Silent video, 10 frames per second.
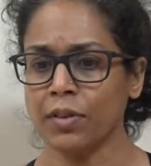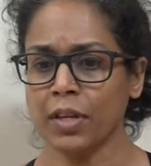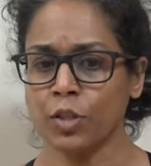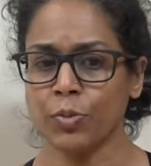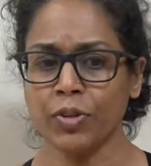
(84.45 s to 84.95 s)

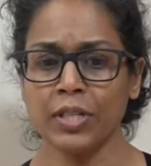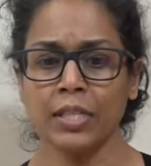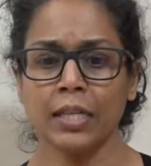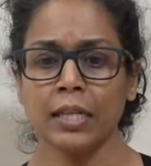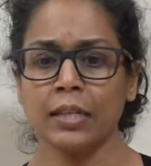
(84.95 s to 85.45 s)

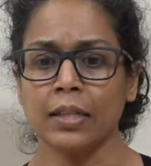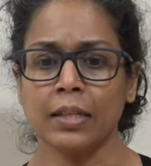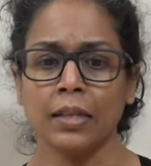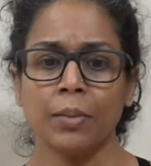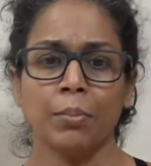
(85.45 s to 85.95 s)
experiencing,
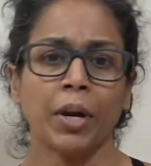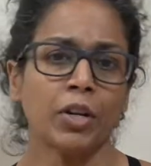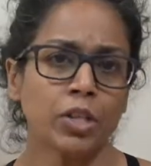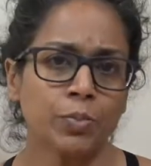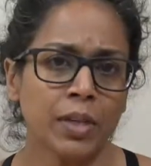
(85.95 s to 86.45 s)
the
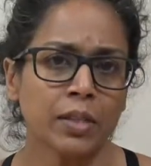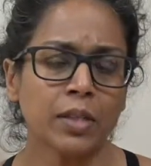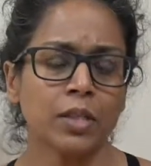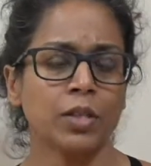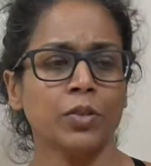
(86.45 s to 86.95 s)
embarrassment
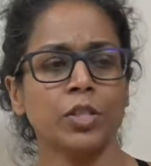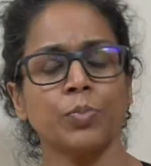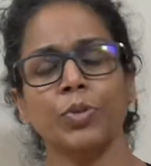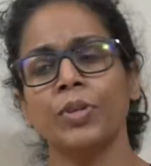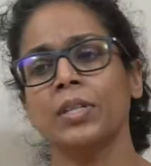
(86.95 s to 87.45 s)
that you're
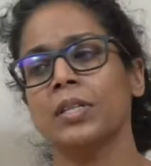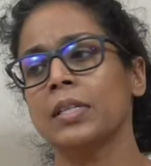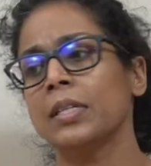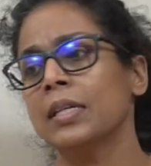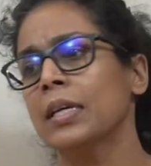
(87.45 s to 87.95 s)

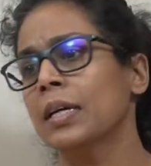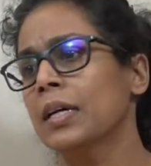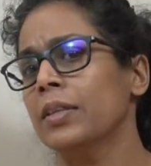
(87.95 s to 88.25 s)
experiencing,